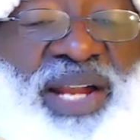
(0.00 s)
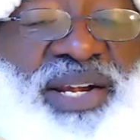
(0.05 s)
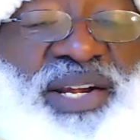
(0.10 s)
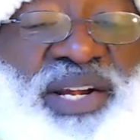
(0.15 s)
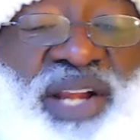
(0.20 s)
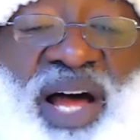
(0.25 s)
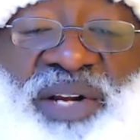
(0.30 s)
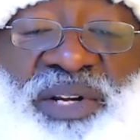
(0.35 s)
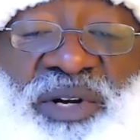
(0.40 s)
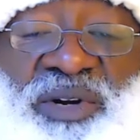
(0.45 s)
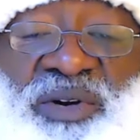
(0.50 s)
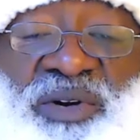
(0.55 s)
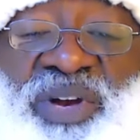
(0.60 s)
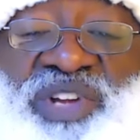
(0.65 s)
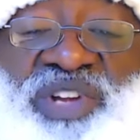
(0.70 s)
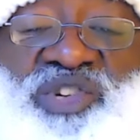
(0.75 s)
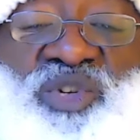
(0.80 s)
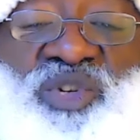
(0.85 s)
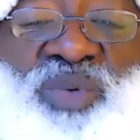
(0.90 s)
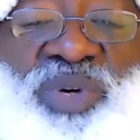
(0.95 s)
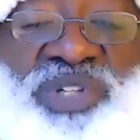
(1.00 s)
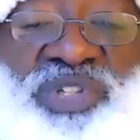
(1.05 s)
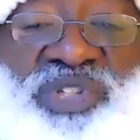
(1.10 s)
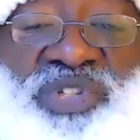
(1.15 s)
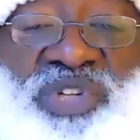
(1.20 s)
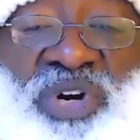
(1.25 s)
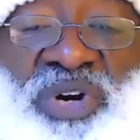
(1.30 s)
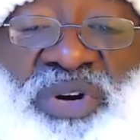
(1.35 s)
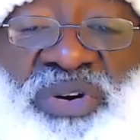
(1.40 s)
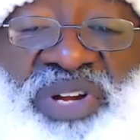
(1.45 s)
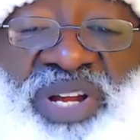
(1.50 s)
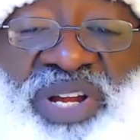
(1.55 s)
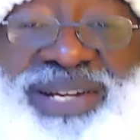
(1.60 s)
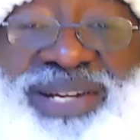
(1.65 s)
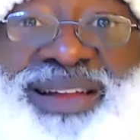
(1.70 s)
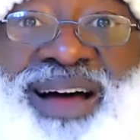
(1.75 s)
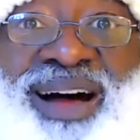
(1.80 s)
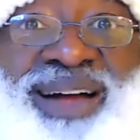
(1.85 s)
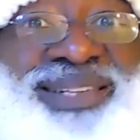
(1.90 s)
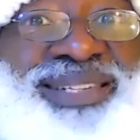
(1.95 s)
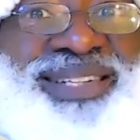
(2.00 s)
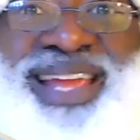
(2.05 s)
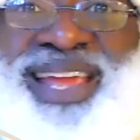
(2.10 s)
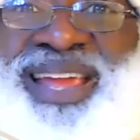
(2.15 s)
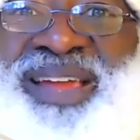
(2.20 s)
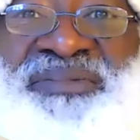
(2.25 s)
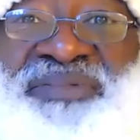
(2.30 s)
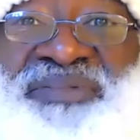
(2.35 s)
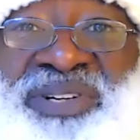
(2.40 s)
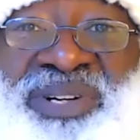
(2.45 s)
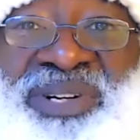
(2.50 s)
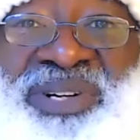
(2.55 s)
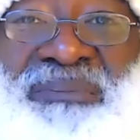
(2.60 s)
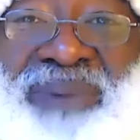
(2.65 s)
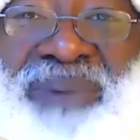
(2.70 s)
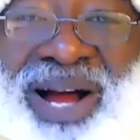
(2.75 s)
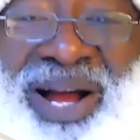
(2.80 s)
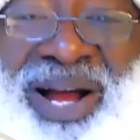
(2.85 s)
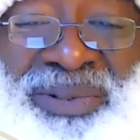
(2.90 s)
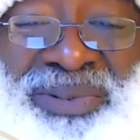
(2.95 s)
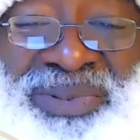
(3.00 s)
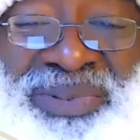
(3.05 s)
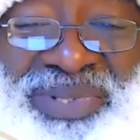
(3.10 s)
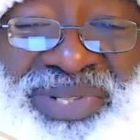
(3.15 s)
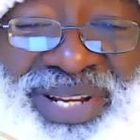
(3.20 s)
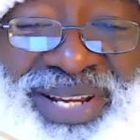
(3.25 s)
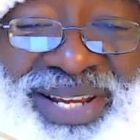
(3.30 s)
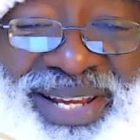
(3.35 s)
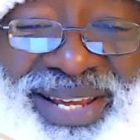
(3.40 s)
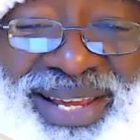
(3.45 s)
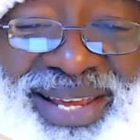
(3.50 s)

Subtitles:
not a creature was stirring, not even a mouse.